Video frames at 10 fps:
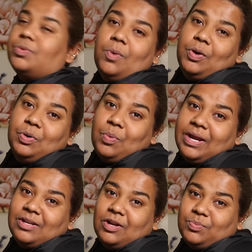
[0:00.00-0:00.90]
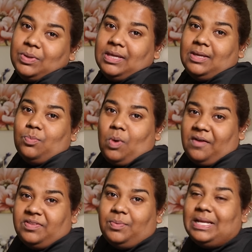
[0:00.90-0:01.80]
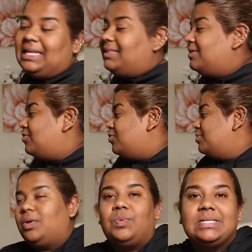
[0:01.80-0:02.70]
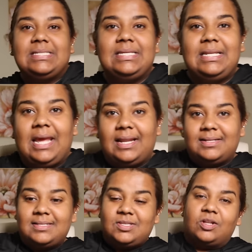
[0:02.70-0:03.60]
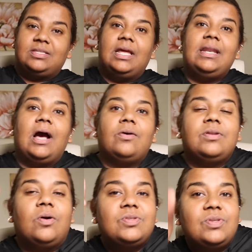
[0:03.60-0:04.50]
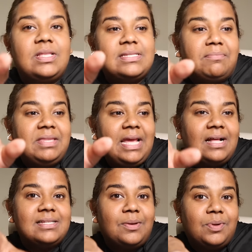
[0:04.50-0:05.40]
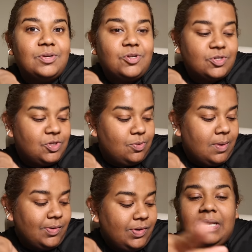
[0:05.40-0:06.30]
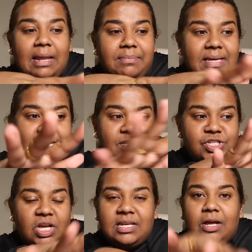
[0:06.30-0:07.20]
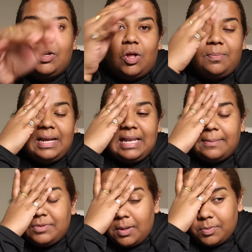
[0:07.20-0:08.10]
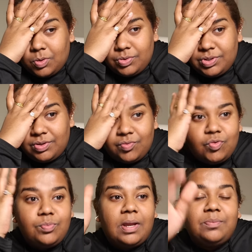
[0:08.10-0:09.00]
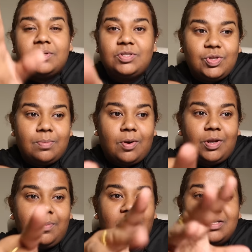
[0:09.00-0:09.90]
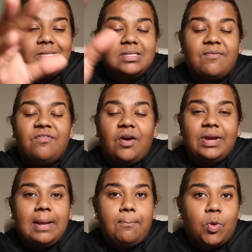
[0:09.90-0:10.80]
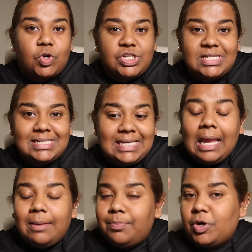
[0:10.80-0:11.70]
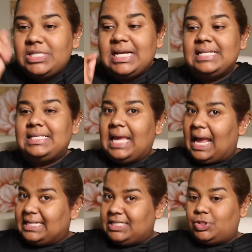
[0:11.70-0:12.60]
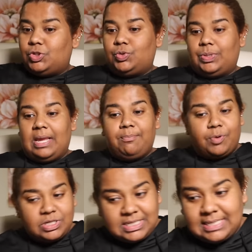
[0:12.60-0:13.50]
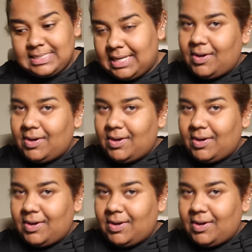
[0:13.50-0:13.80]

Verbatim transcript: tomorrow why not we after we clean the room we will sit and sort that out also there's something else i want to talk to you about let me shut down all my laptop go to the room and we'll see about it because it's a very important thing importante i need to do importante